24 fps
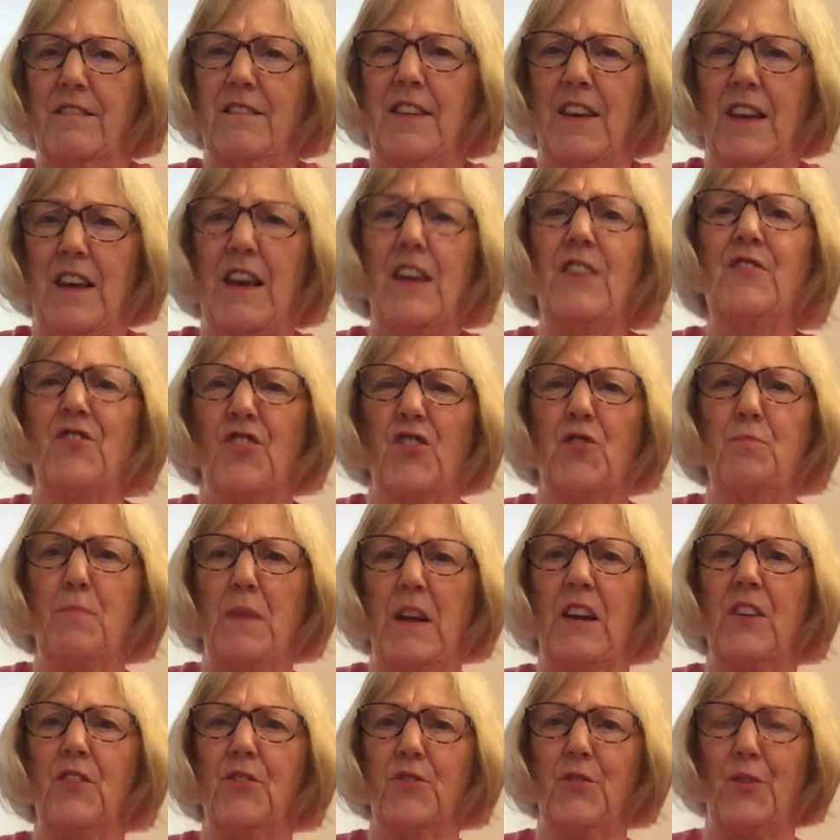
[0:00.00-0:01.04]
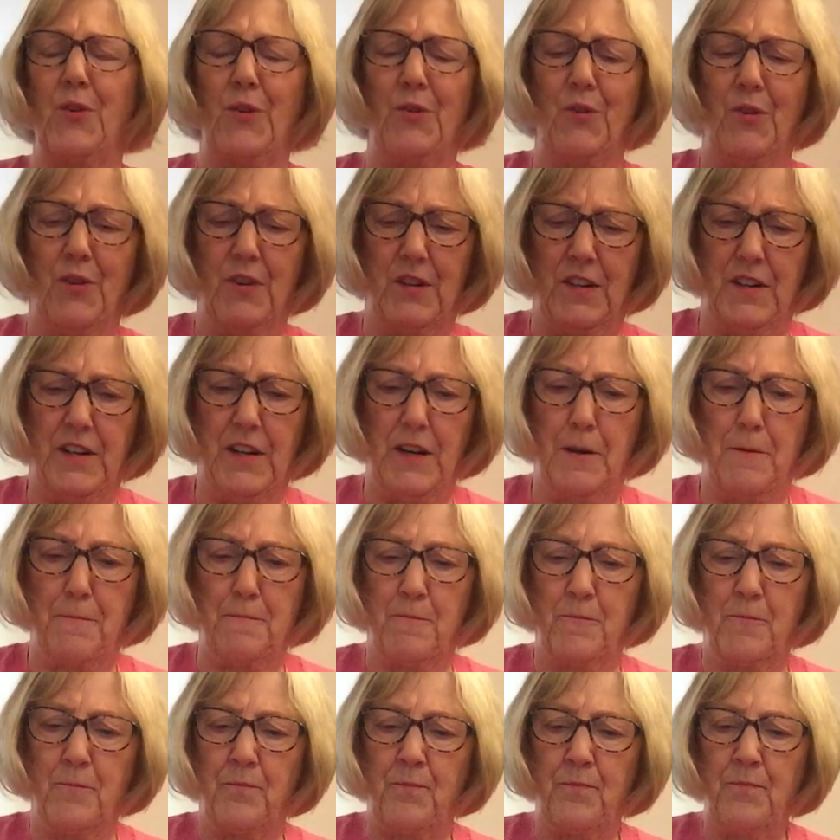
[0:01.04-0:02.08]
he? He's as big as the crocodile.
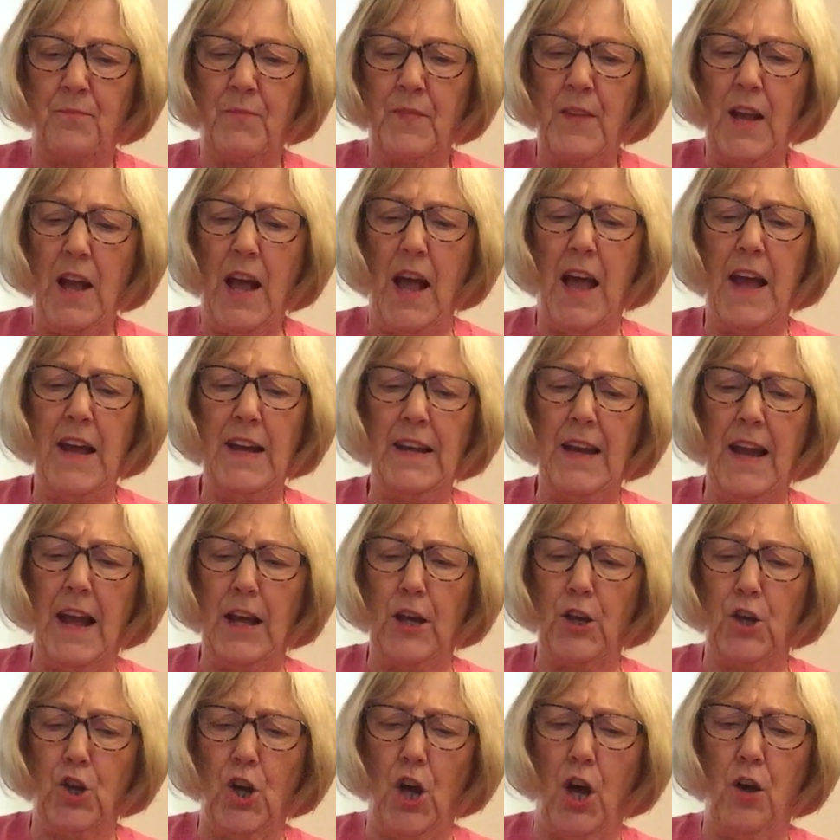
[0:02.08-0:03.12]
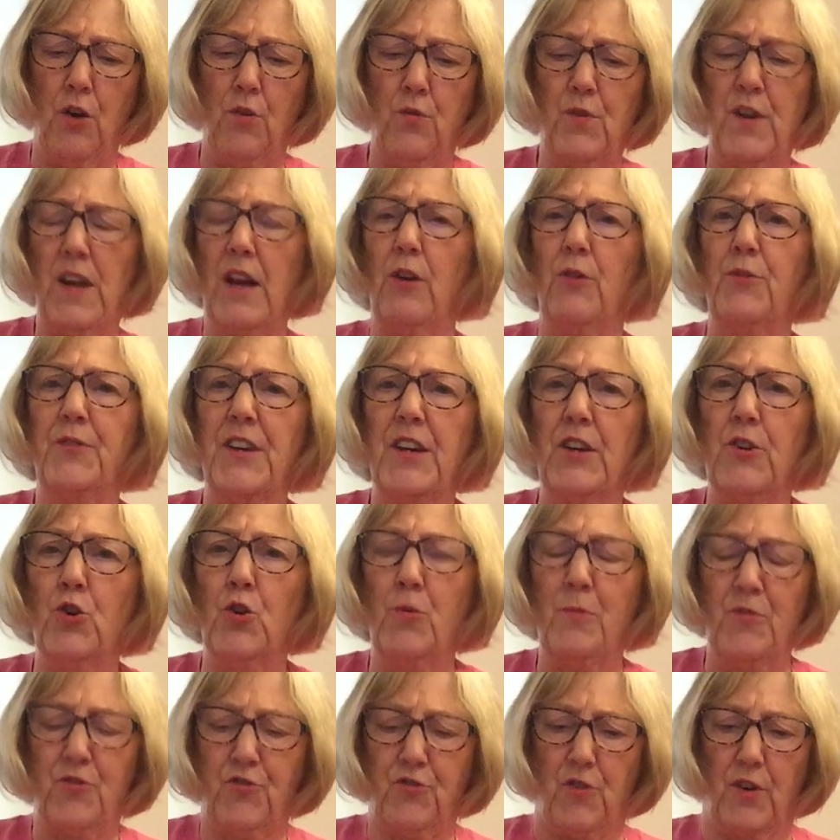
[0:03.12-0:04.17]
"Hey, let go," yelled the
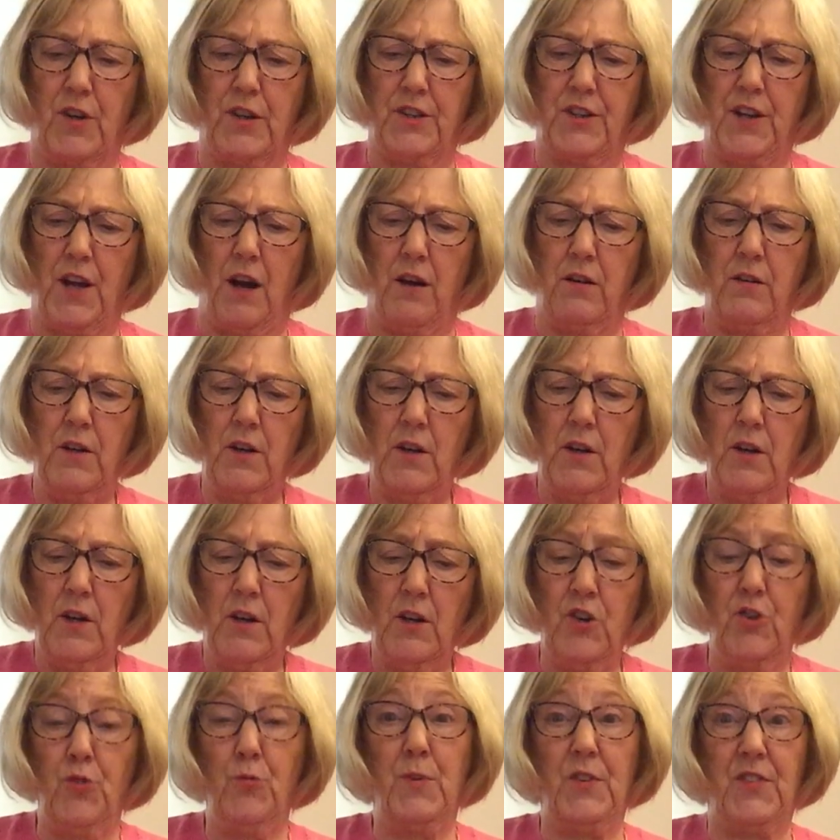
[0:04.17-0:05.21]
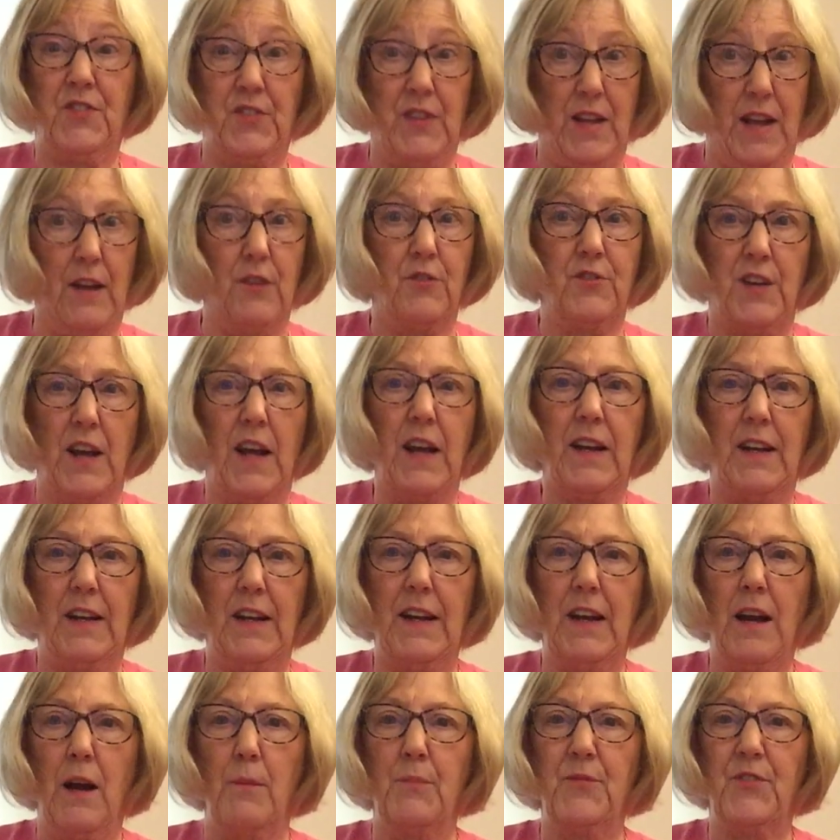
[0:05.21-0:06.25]
enormous crocodile, who was now
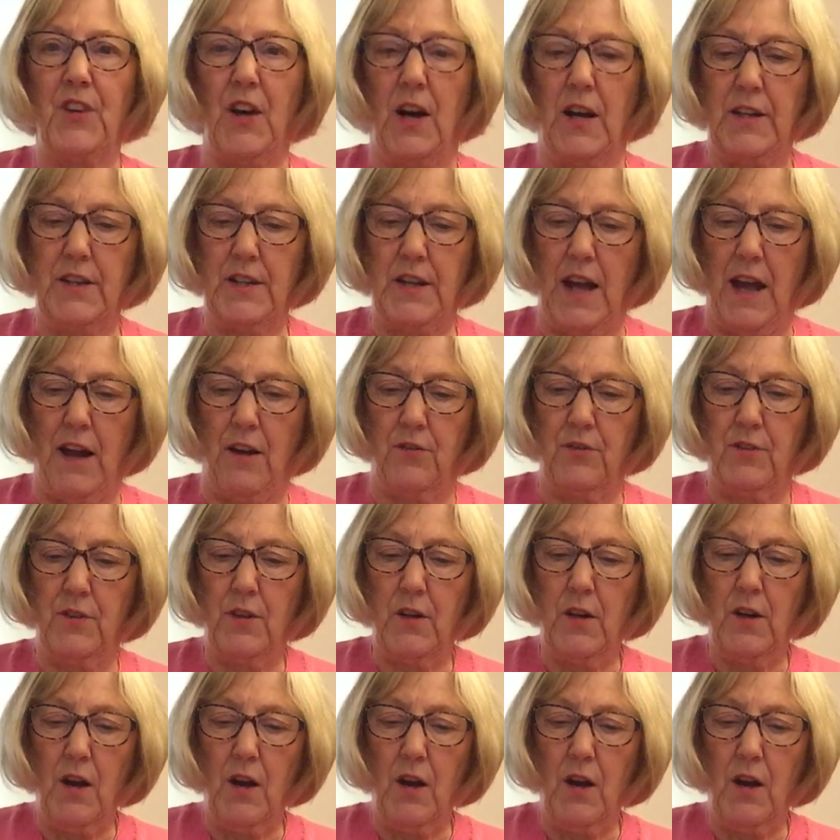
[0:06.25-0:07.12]
dangling upside down.